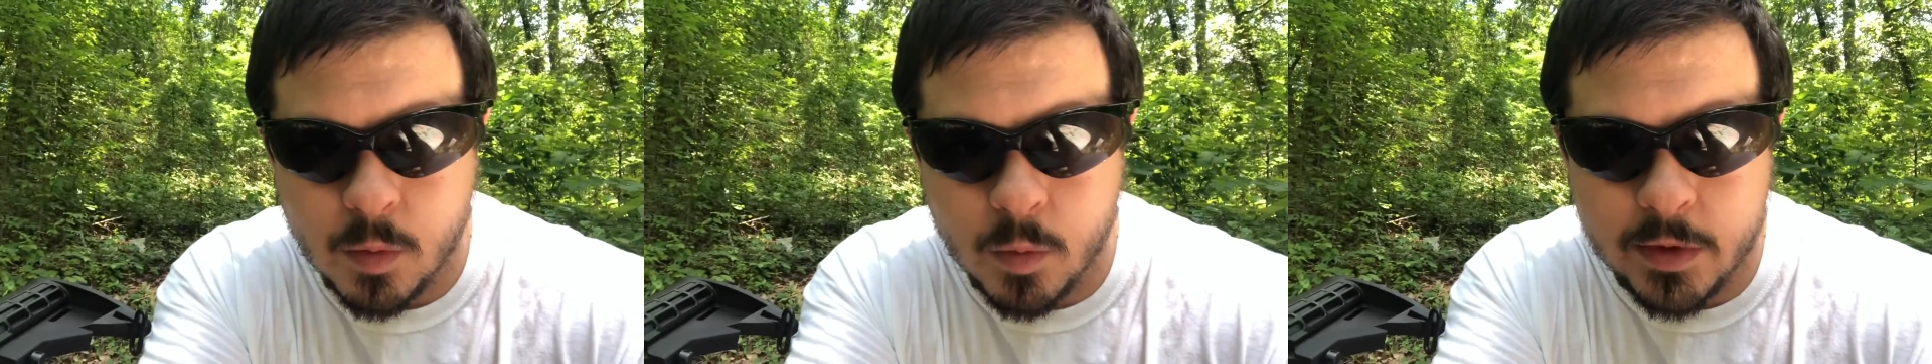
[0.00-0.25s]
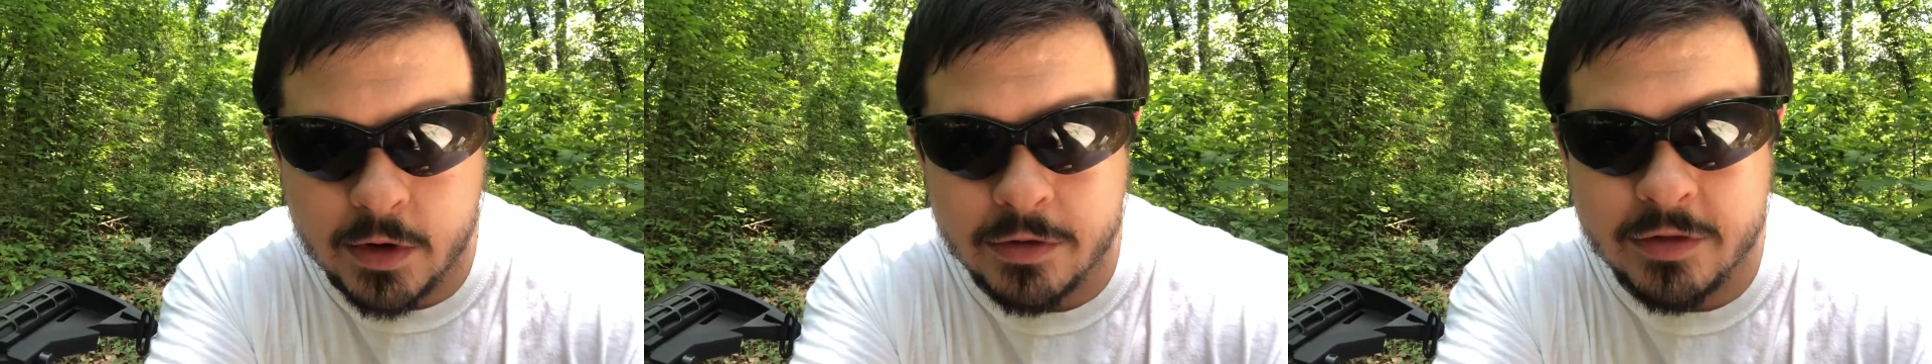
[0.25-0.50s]

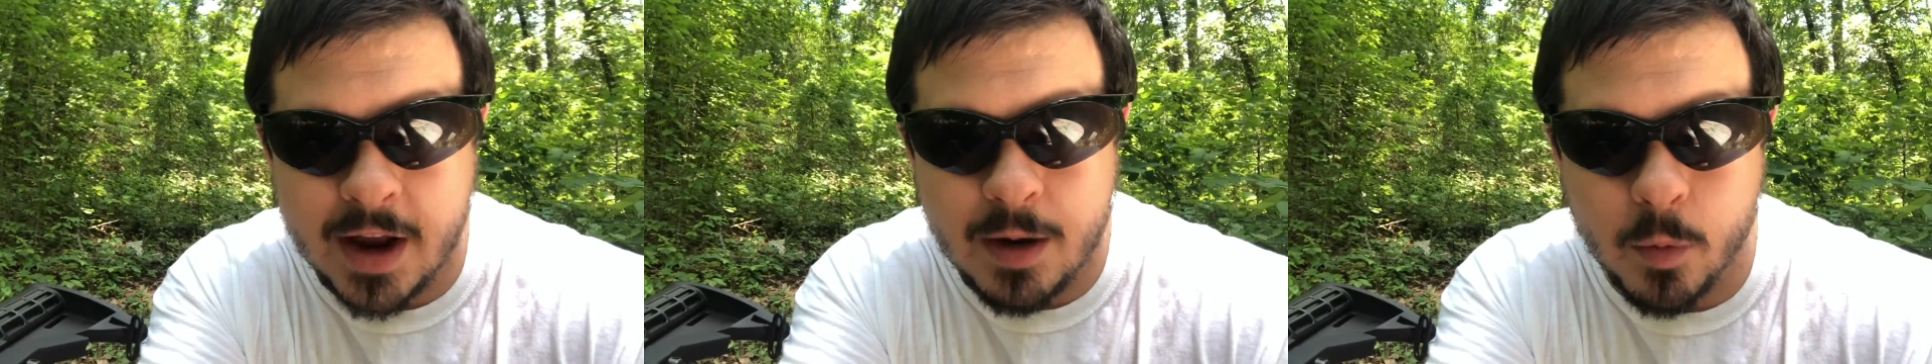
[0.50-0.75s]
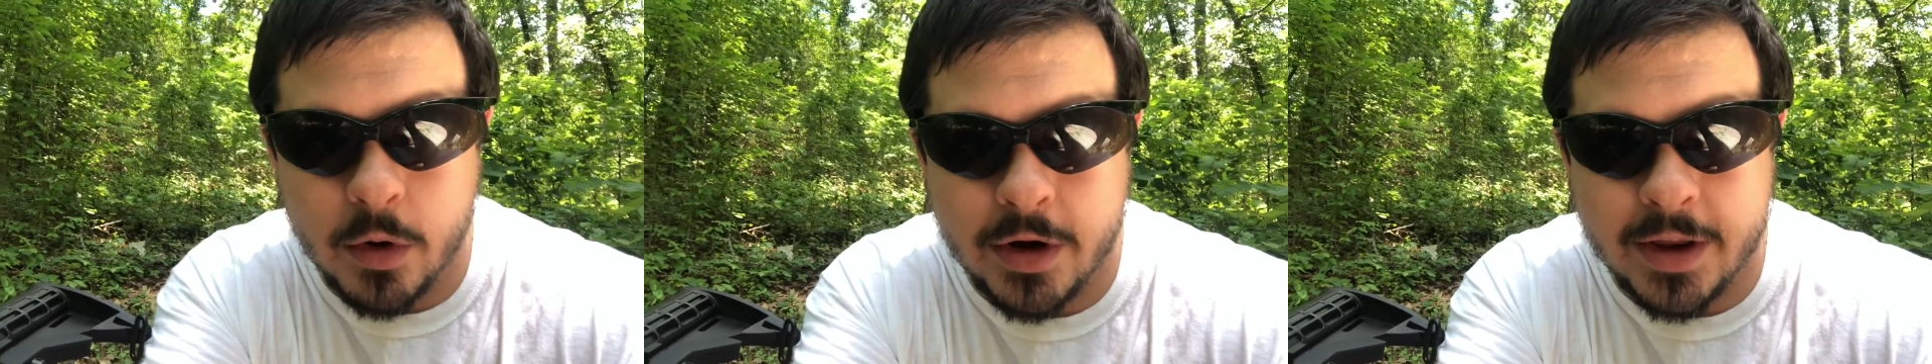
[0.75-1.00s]
When you're
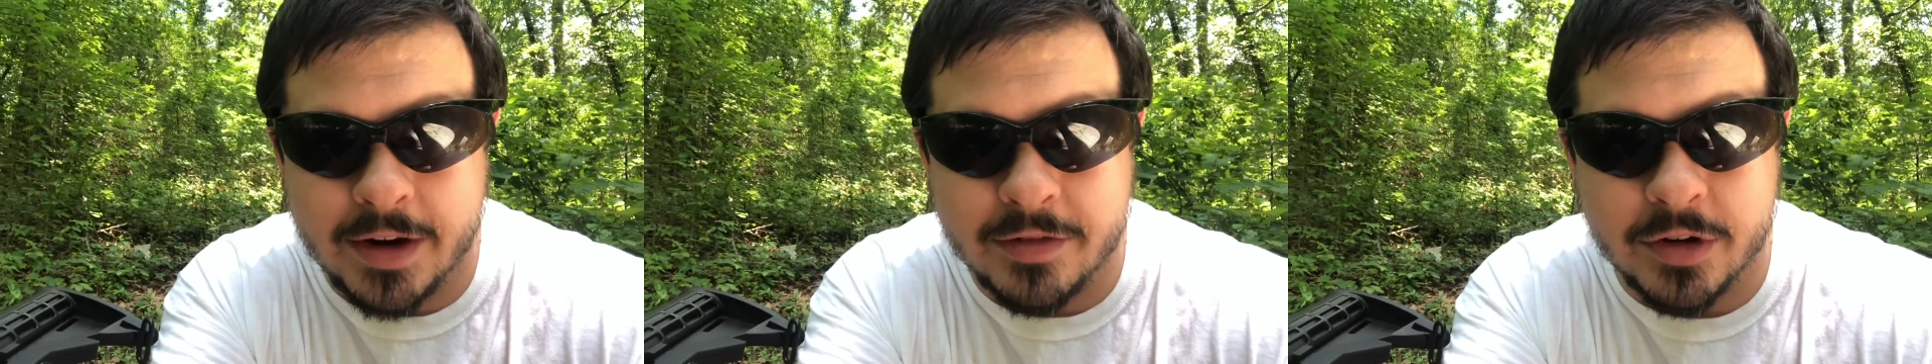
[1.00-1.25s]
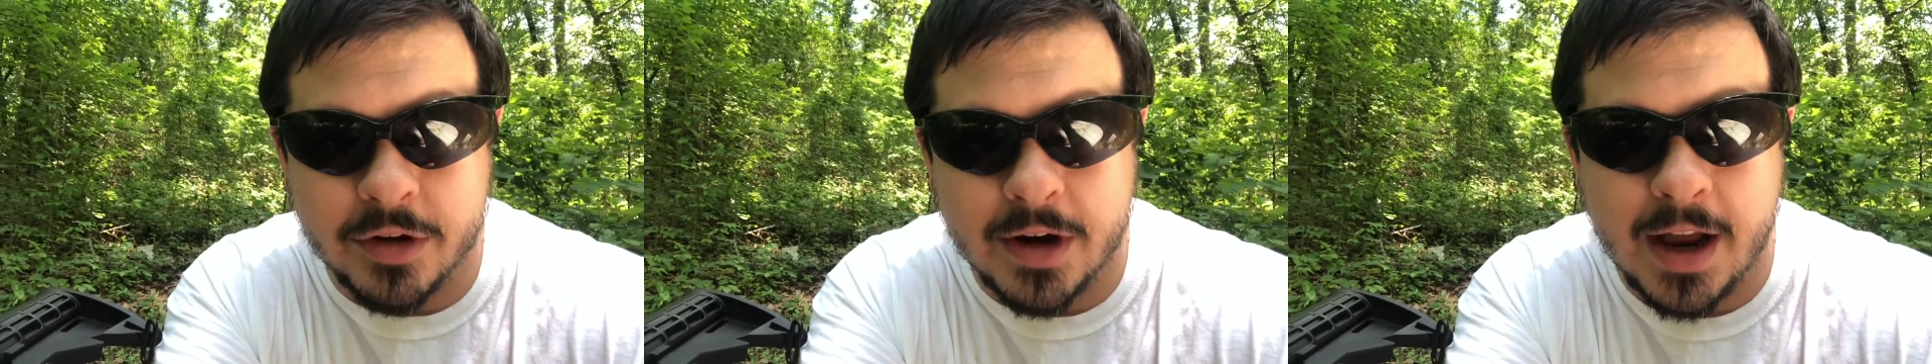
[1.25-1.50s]
sighting one in,
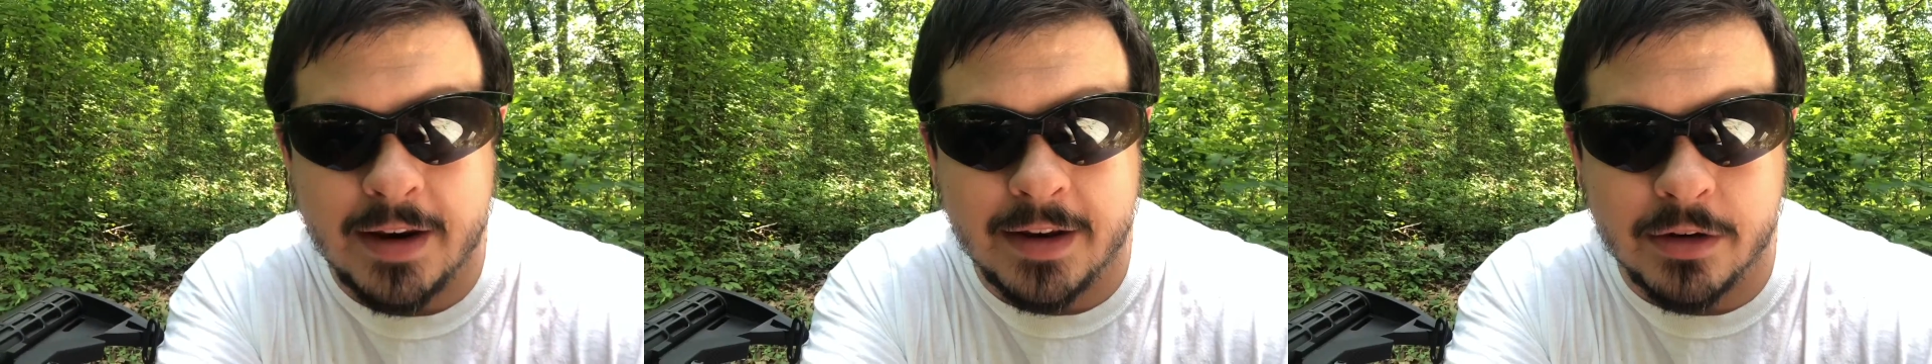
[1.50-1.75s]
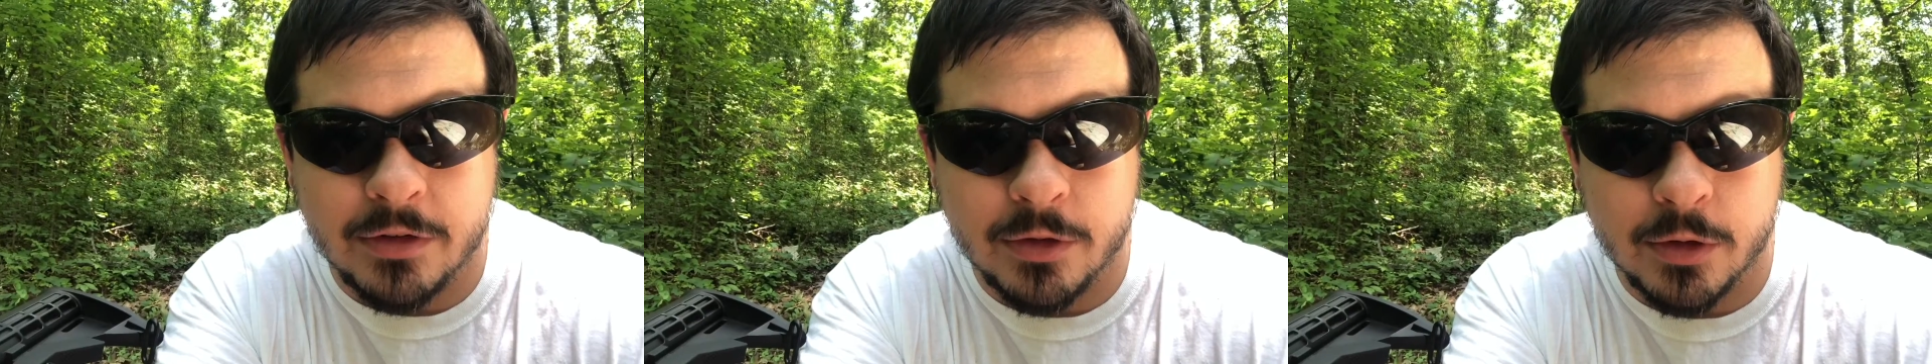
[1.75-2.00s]
it's a good
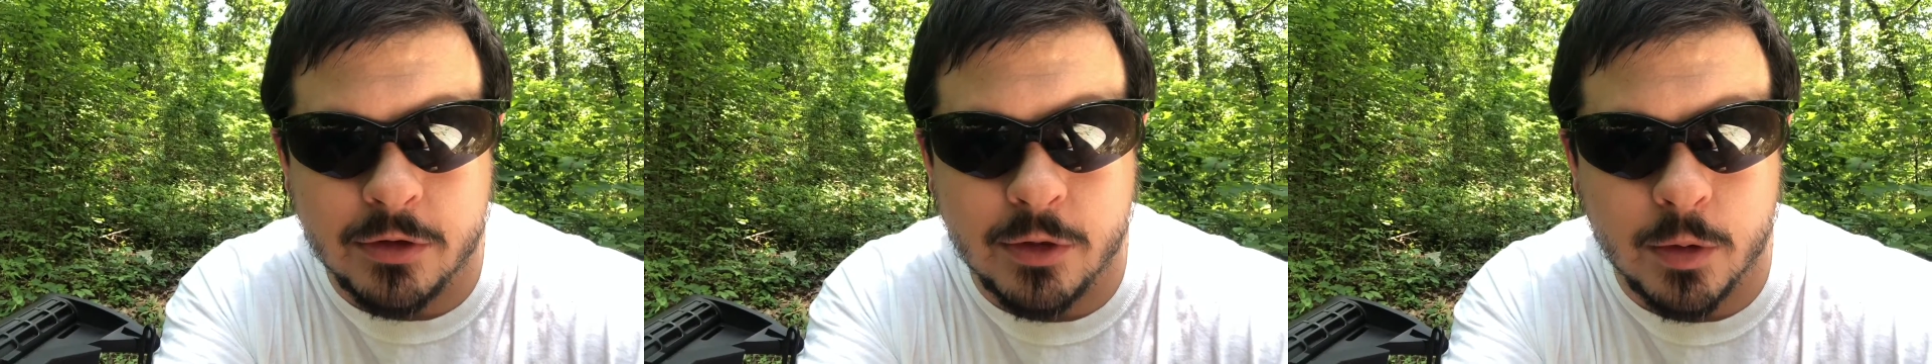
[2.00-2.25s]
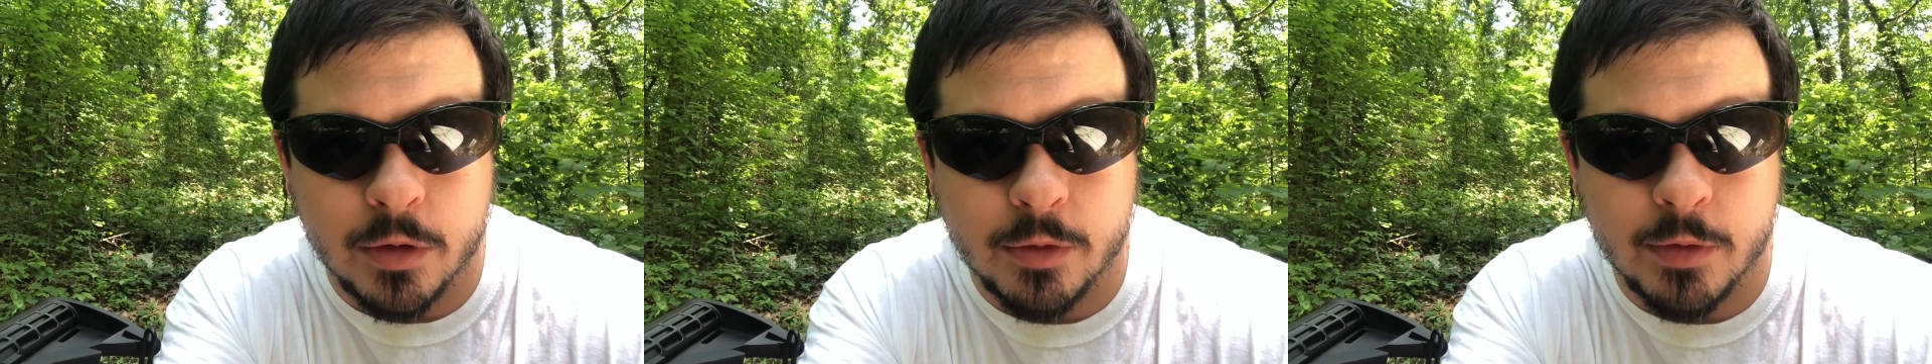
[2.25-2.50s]
idea to shoot a
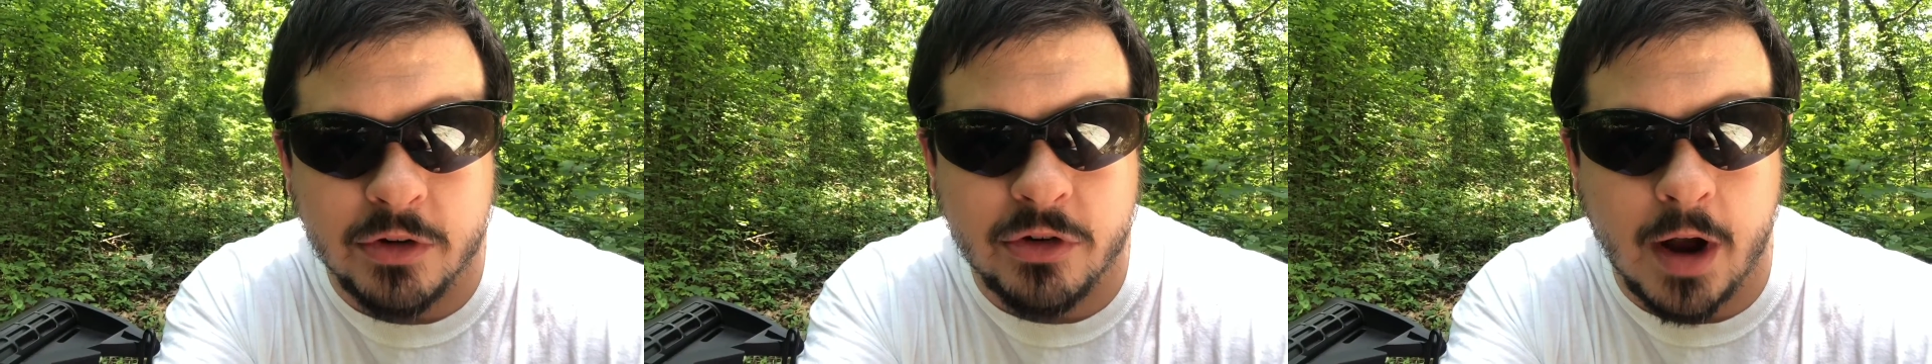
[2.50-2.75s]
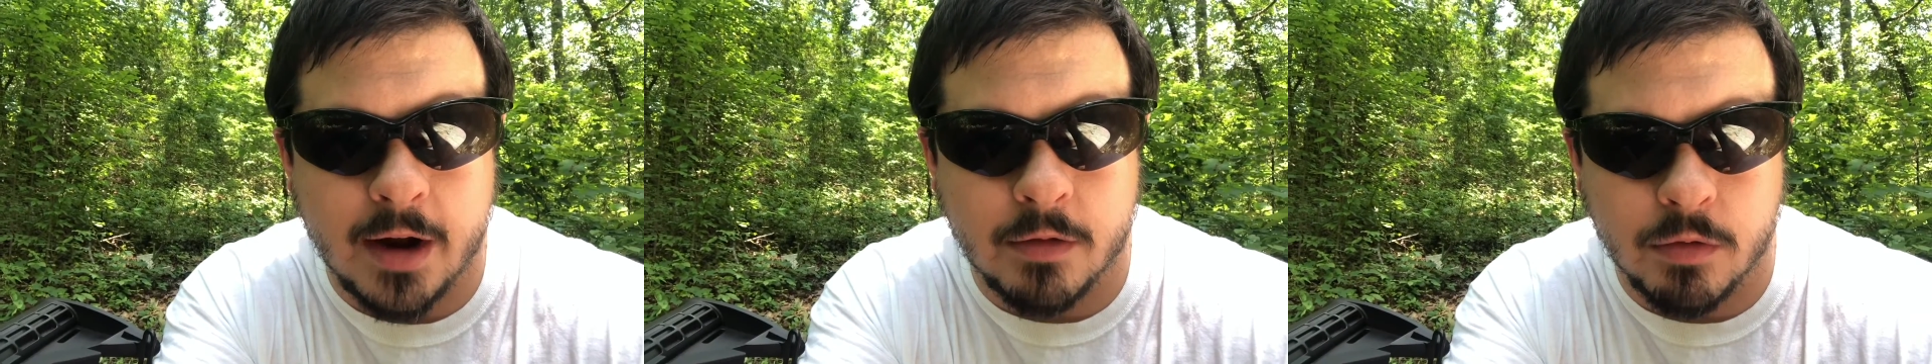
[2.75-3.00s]
two or three
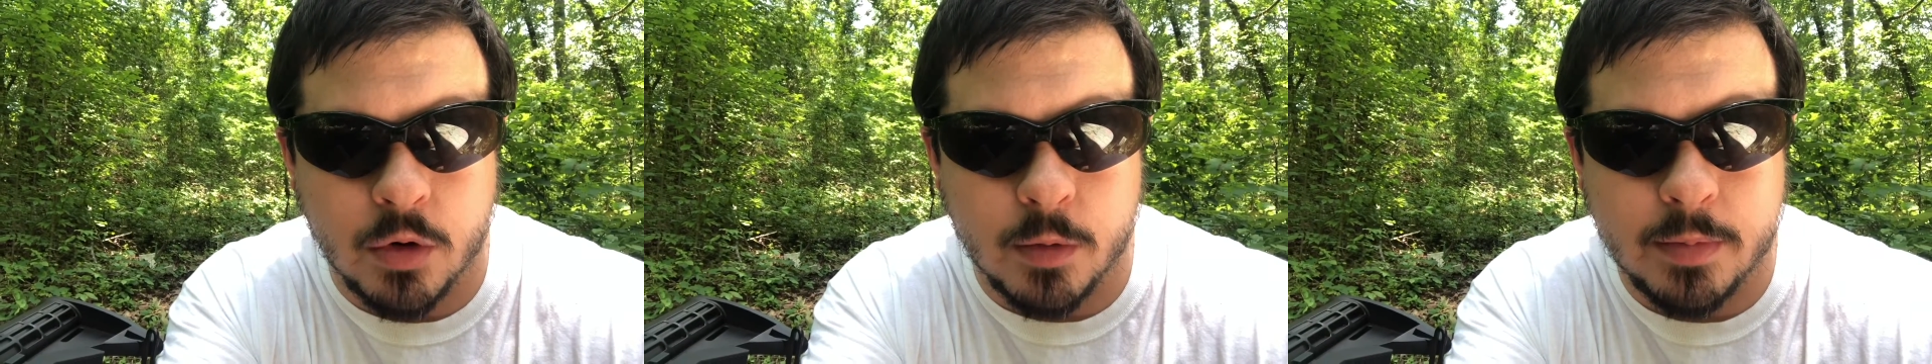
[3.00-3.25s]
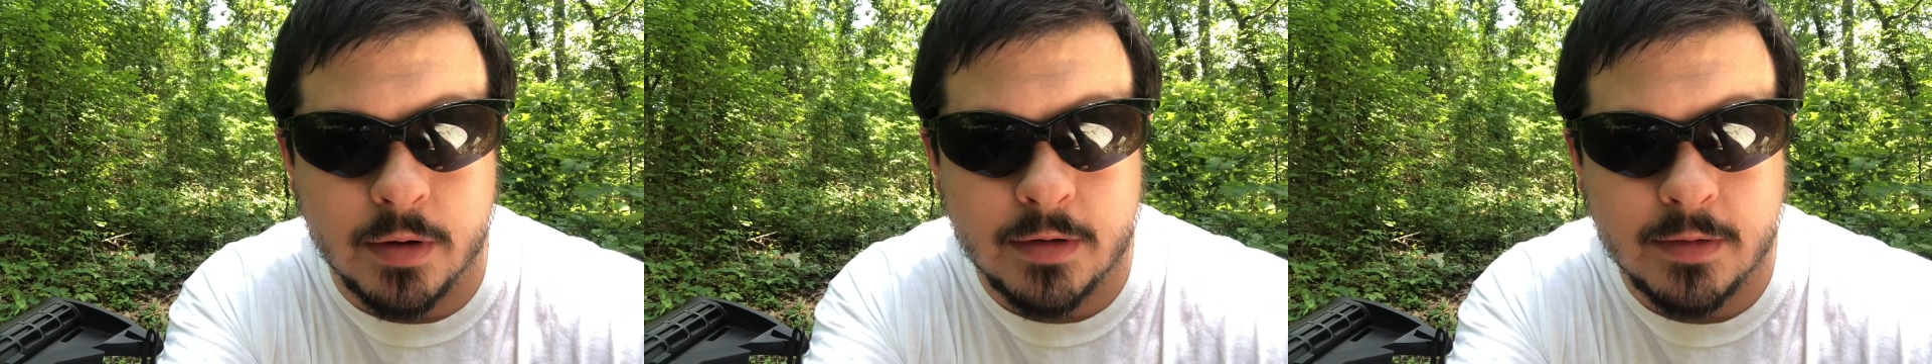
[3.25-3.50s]
shot
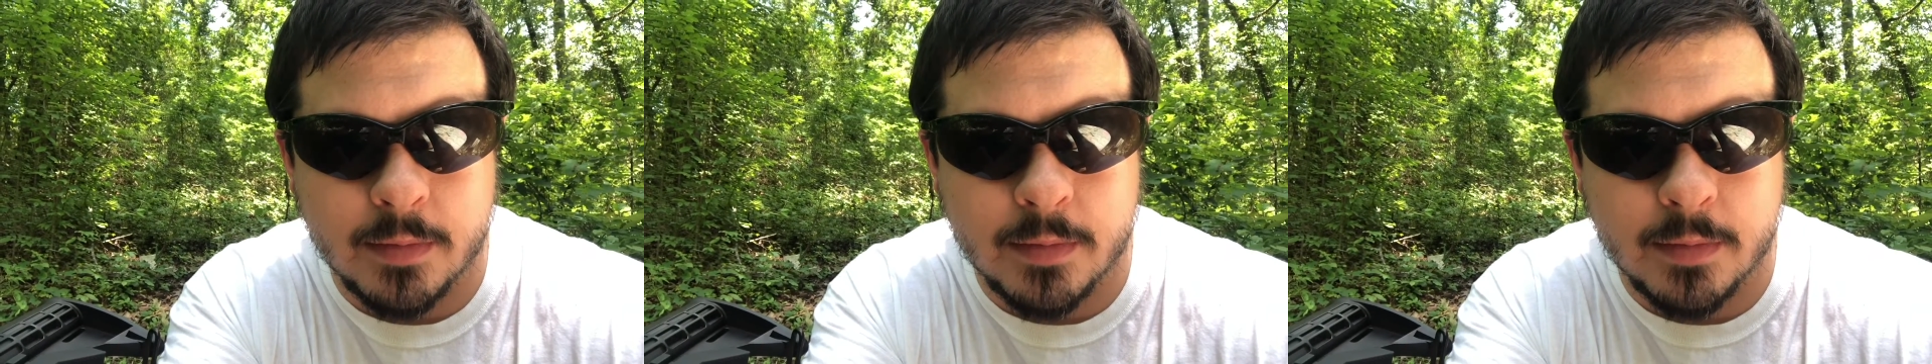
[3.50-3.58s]
group